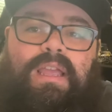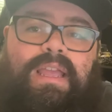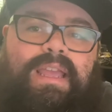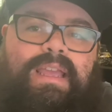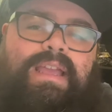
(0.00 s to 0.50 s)

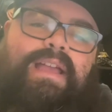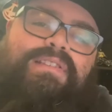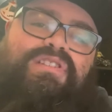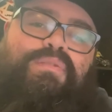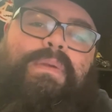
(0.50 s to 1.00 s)
Hey
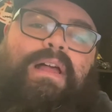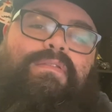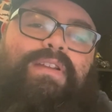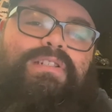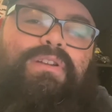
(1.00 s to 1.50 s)
guys, it's your pal
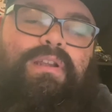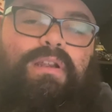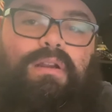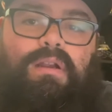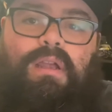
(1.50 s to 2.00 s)
Victor
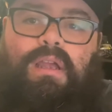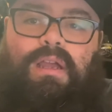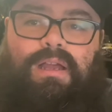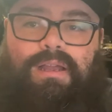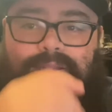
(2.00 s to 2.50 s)
here,
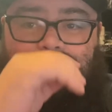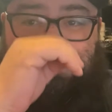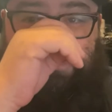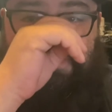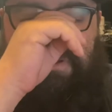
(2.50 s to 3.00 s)

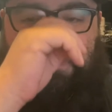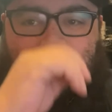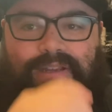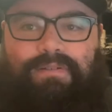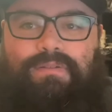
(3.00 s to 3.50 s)
continuing our
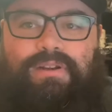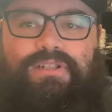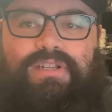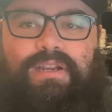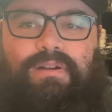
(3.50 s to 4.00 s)

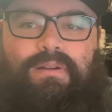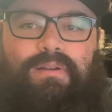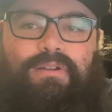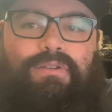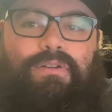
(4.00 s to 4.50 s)
coverage here
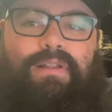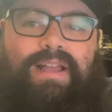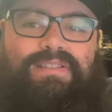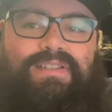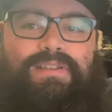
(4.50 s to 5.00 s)
on Cult
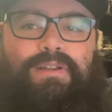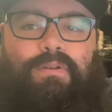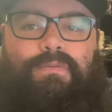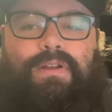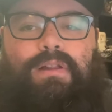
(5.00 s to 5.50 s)
Classics and
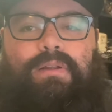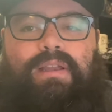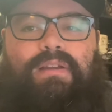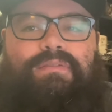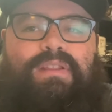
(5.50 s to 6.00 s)
Cult Following
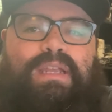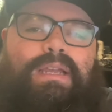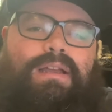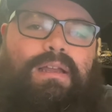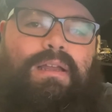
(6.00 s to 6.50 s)
of the
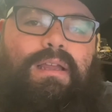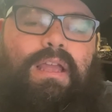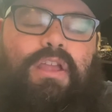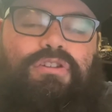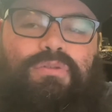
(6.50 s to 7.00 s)

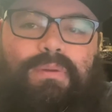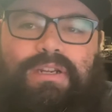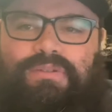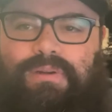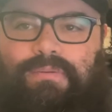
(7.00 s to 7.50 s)

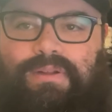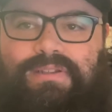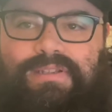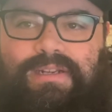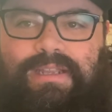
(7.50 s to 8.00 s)
2021
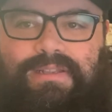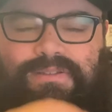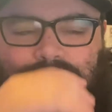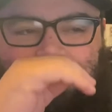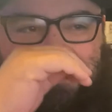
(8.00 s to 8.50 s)
Sundance
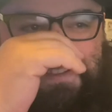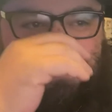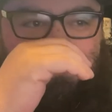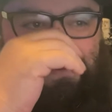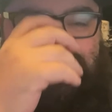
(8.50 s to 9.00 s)
Film
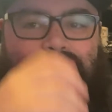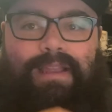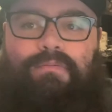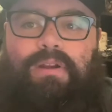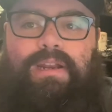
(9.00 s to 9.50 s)
Festival.
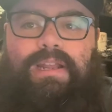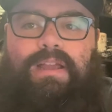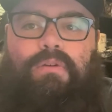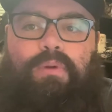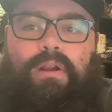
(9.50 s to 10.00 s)
And right
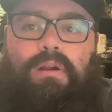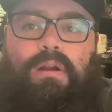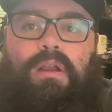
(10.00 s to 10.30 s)
now we are